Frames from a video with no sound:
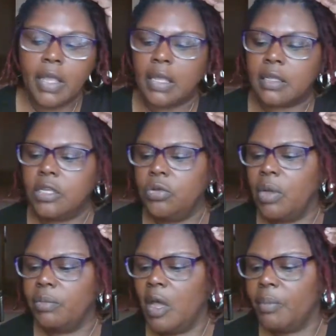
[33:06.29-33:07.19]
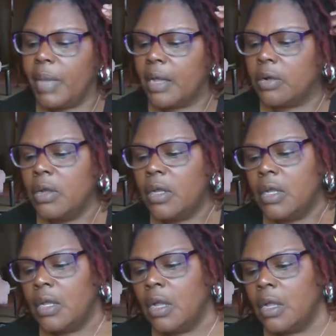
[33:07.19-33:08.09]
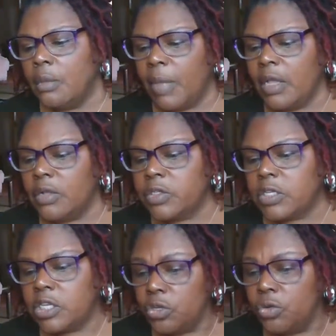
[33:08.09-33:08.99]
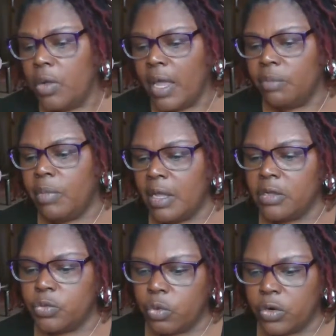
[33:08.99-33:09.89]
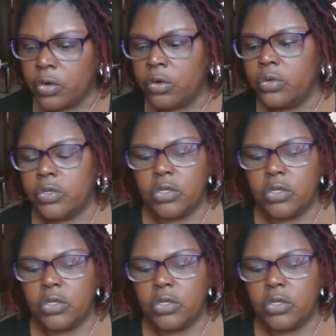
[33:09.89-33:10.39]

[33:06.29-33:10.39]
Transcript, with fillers: And Q and Mel Mel, Mel's Q and Mel's World